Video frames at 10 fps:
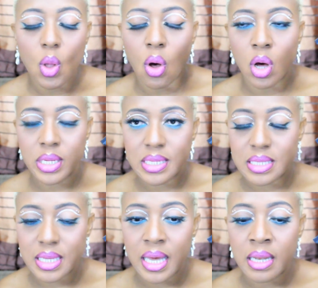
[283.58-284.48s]
on the
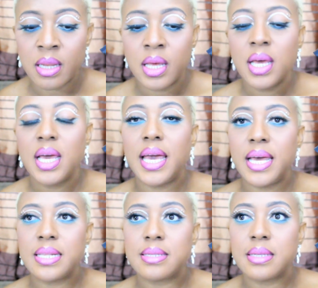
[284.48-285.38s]
skin.
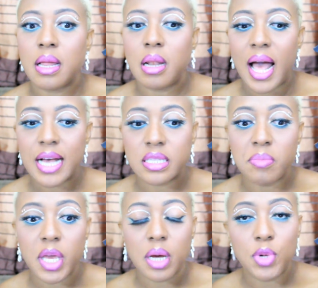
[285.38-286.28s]
It has the
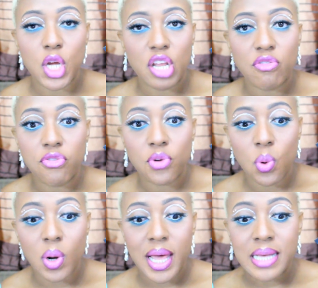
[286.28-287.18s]
makeup looking
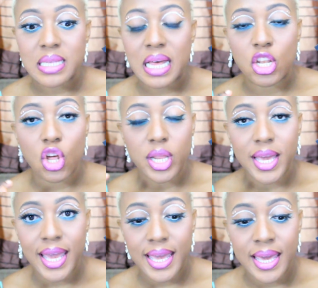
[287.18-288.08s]
flawless and not
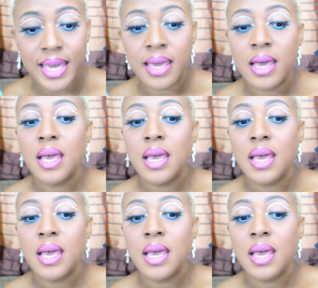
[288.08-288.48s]
cakey.